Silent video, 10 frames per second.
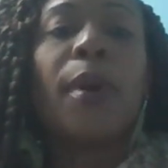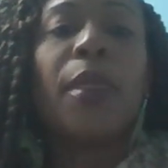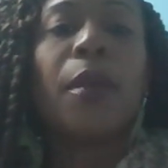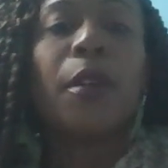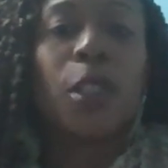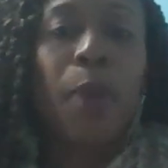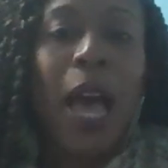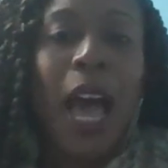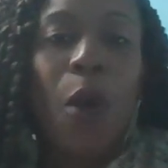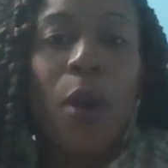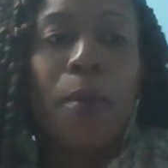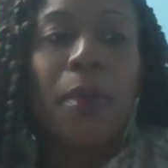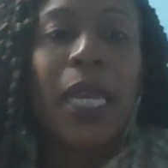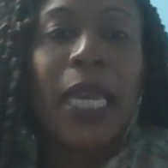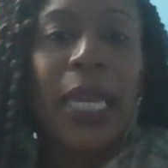But there's power in
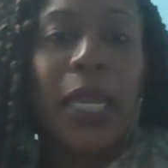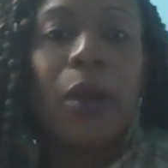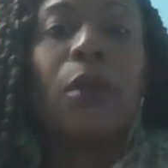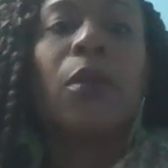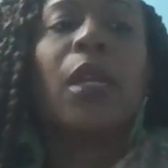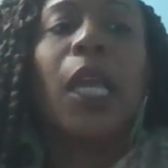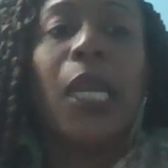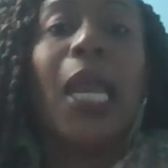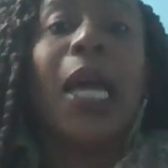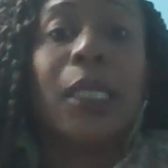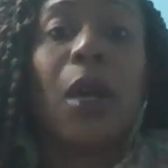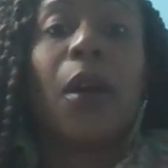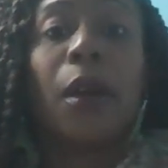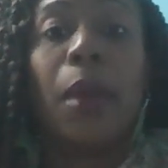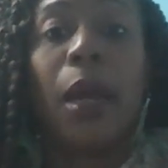being healed and not
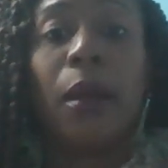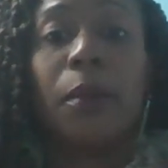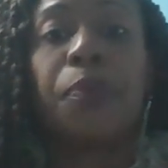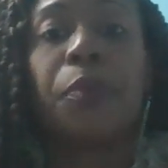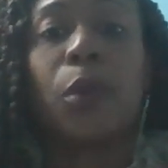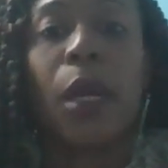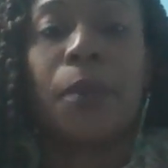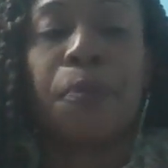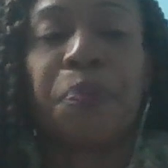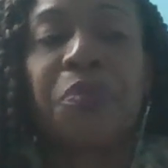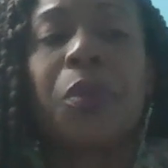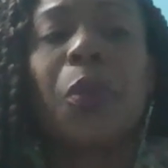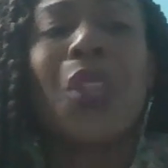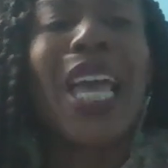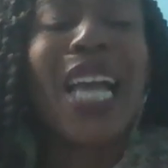talking about it,
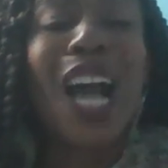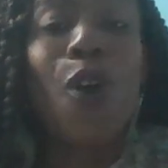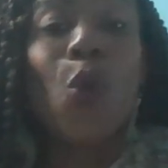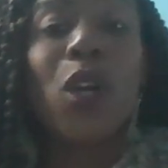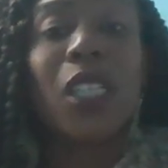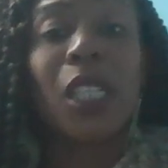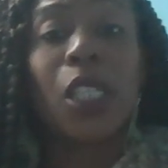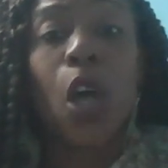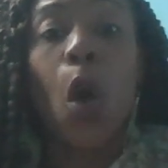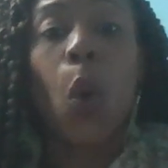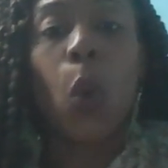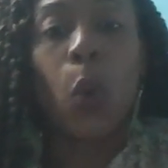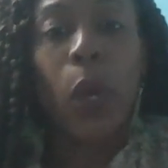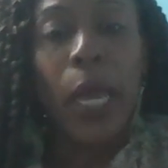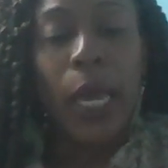right? God wants us
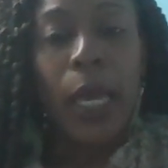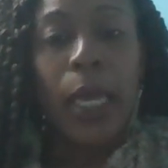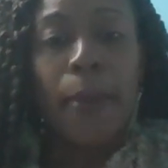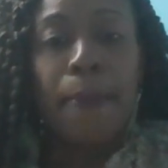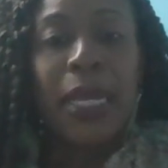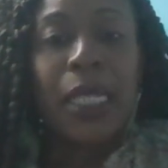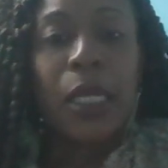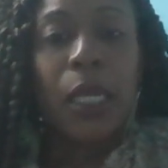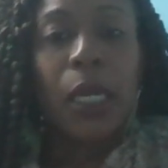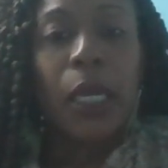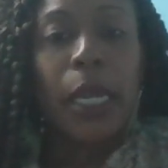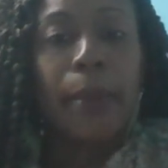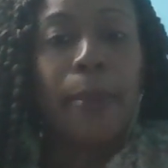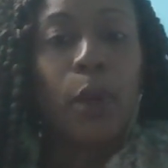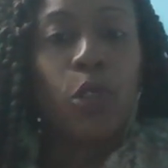whole mentally,
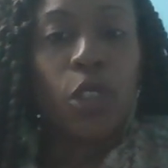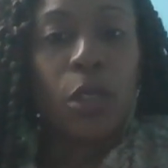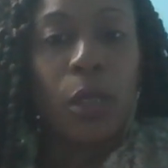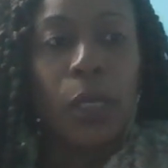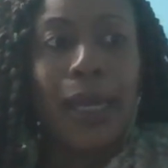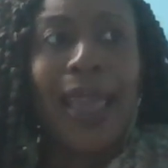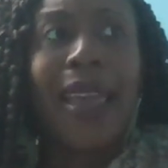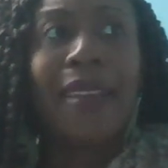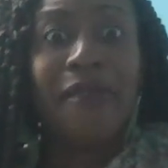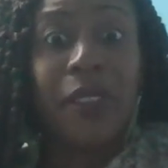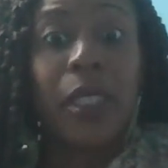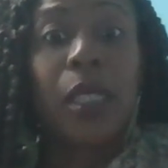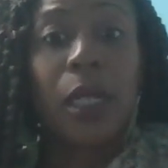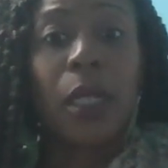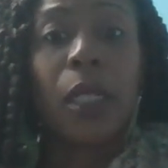emotionally, and
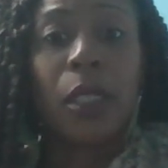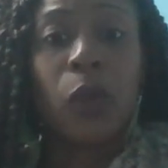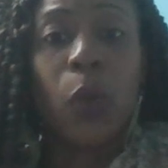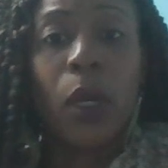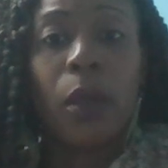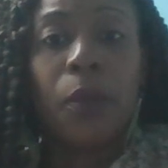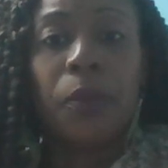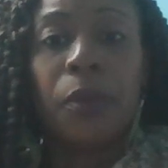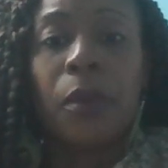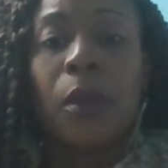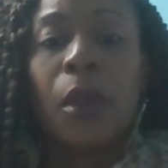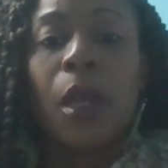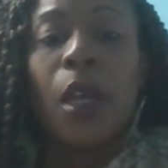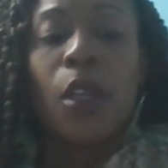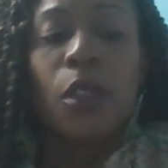physically as well.
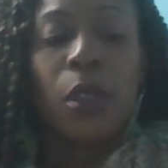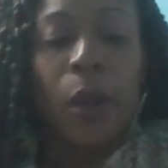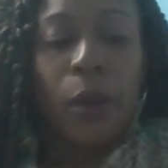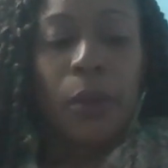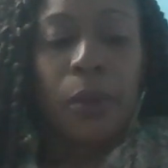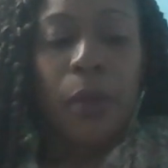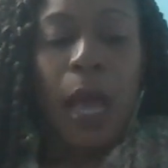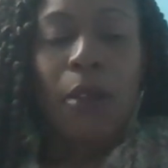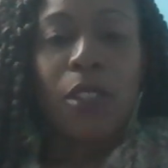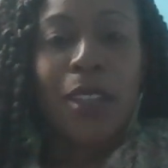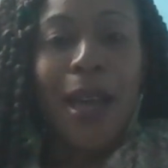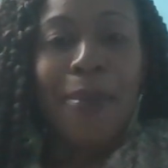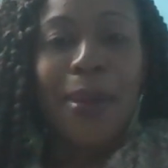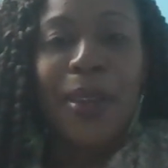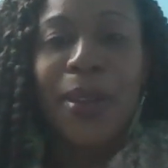So I'll
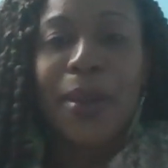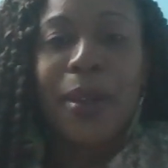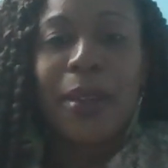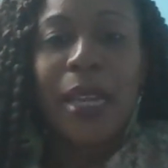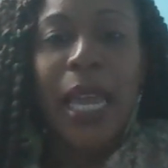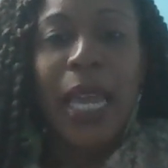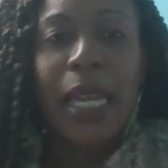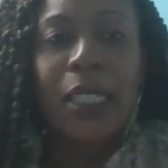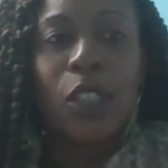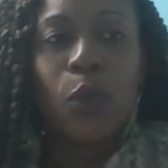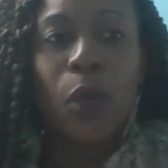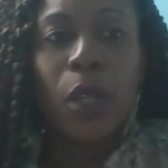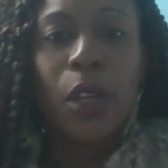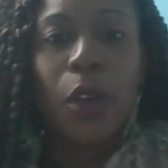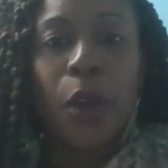stop here, and I just want
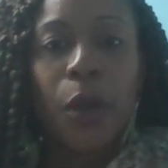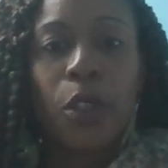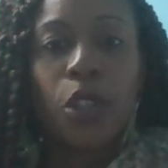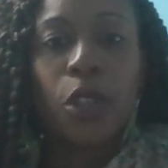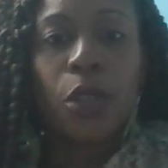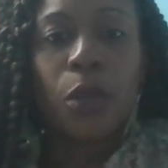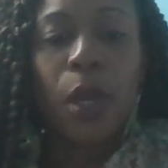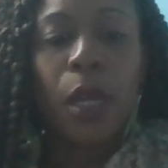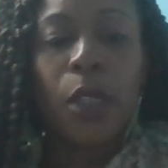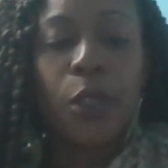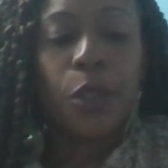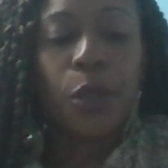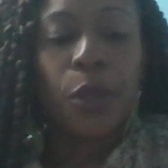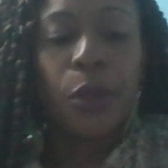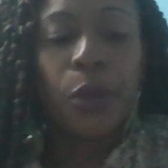to encourage you
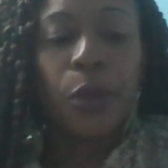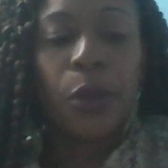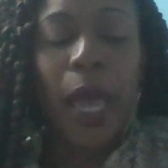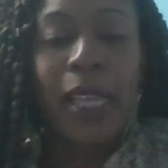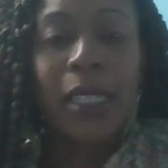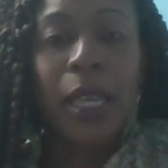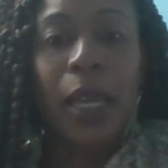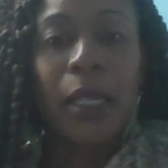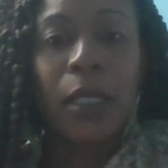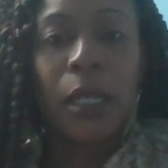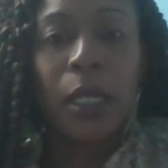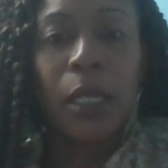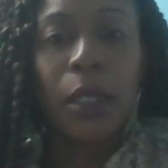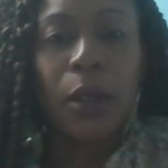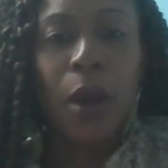to ask God to
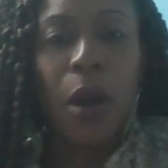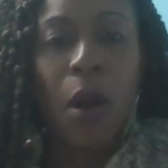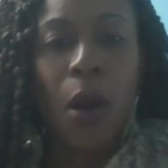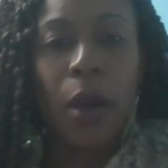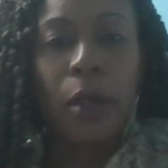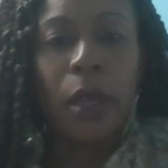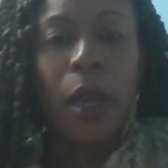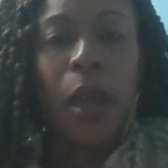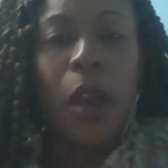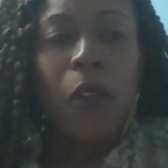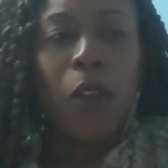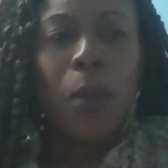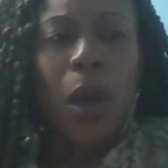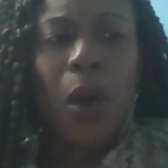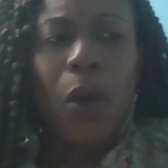clean your heart
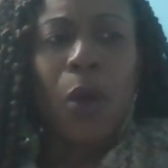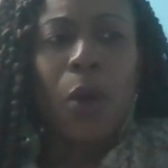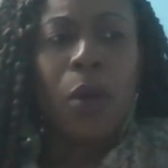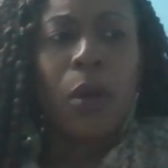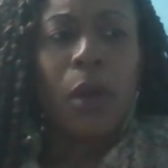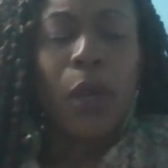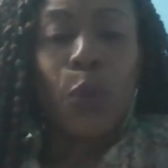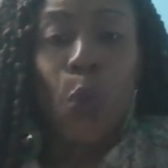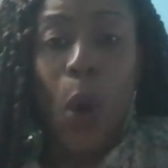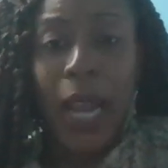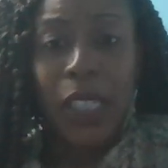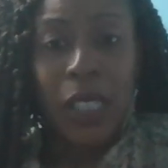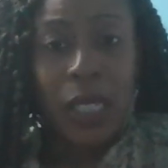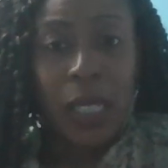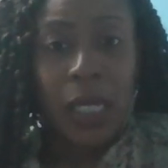from all
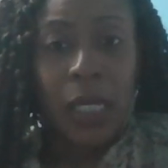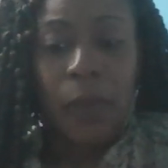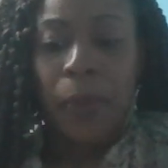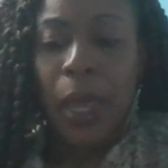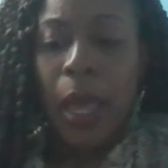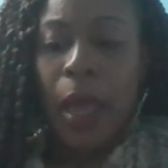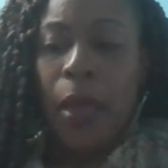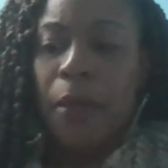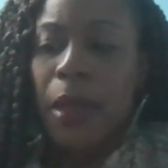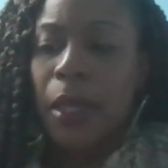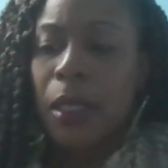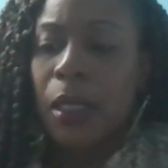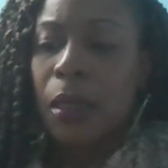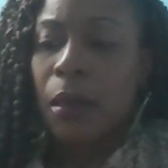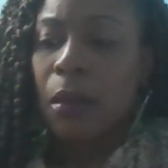unrighteousness.
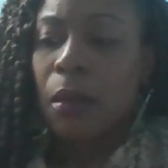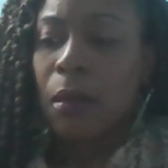These